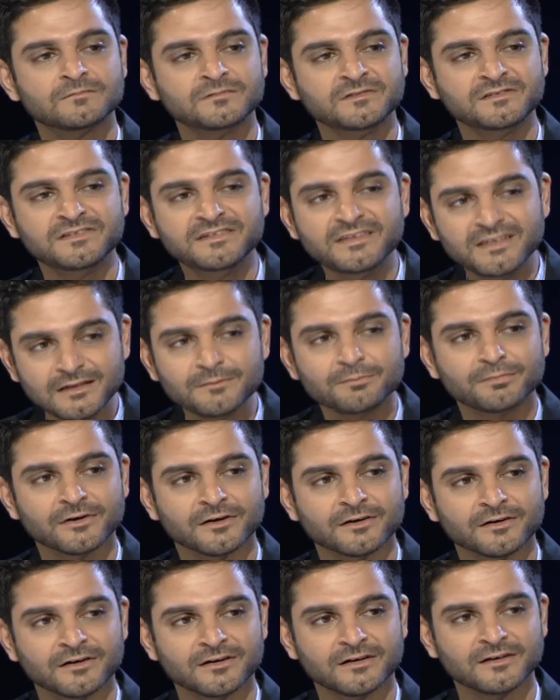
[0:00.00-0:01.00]
deeper
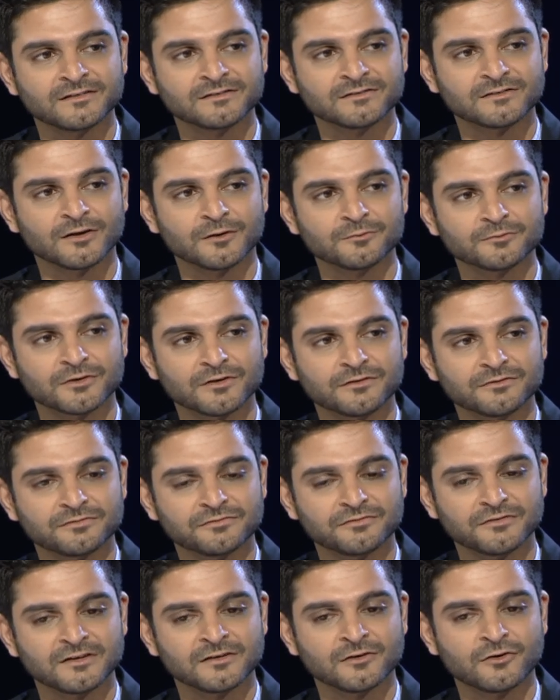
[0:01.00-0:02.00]
in terms of,
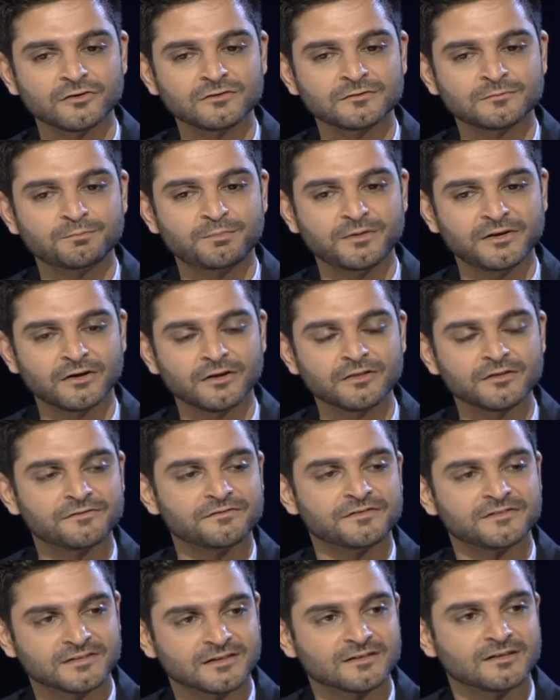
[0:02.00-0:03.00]
it goes beyond the physical